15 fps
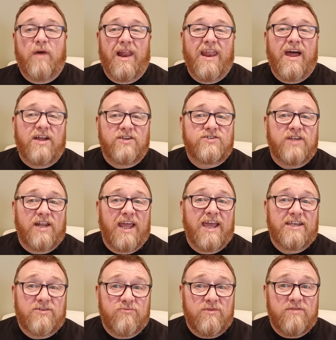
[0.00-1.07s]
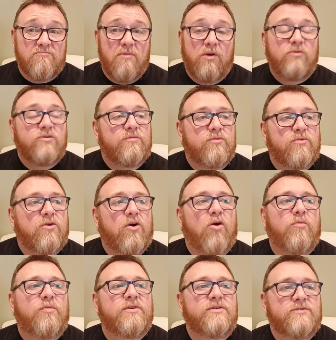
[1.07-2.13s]
a large selection with multiple
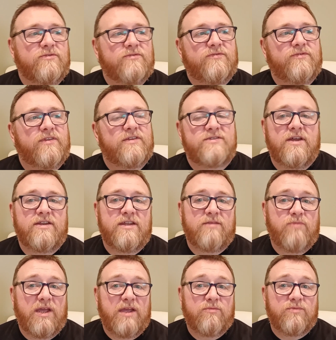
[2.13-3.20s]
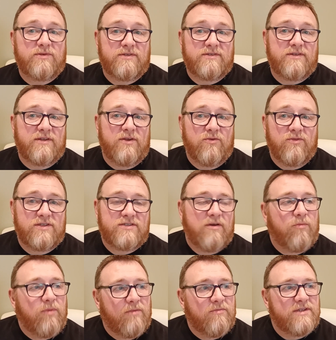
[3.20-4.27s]
copies of the Sunday papers and all the
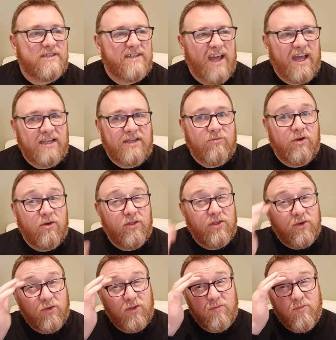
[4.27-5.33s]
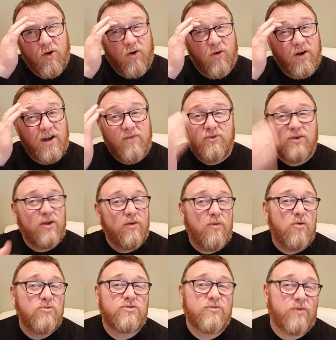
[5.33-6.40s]
supplements and that, and you would go through them all, and it would
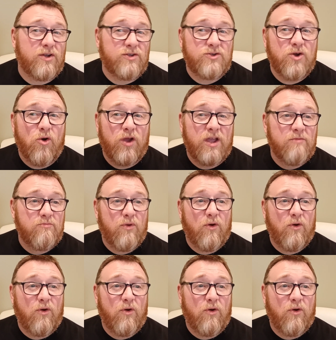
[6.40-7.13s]
give also good talking